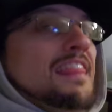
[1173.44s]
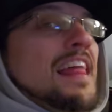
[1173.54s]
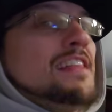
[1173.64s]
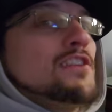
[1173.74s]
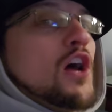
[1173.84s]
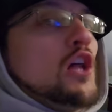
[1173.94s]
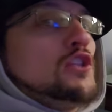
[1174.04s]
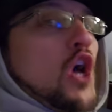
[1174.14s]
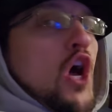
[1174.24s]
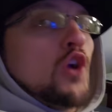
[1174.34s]
Let's all
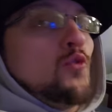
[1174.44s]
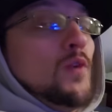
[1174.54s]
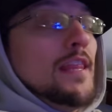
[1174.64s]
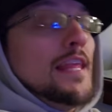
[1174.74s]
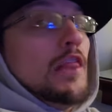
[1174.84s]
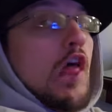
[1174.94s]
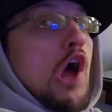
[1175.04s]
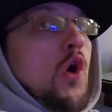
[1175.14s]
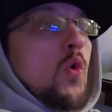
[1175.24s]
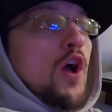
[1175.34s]
talk really
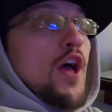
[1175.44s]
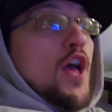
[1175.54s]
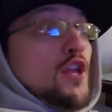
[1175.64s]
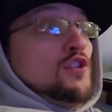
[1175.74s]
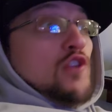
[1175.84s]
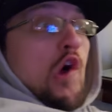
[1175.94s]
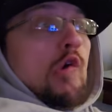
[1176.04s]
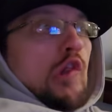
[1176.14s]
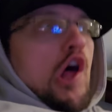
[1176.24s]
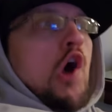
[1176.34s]
low. So
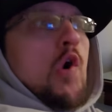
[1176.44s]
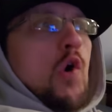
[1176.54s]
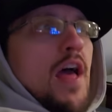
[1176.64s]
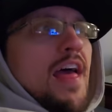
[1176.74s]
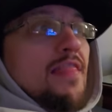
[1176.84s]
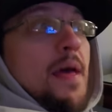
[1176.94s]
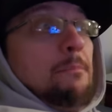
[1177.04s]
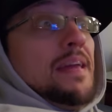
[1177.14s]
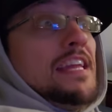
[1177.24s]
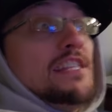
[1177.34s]
low that
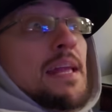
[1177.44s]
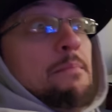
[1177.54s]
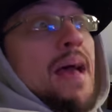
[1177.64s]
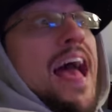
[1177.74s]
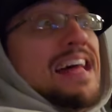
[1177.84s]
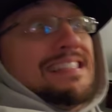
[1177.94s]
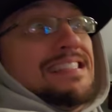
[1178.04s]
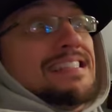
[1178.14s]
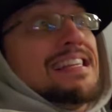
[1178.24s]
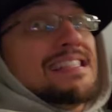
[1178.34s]
P J
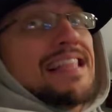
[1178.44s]
Masks is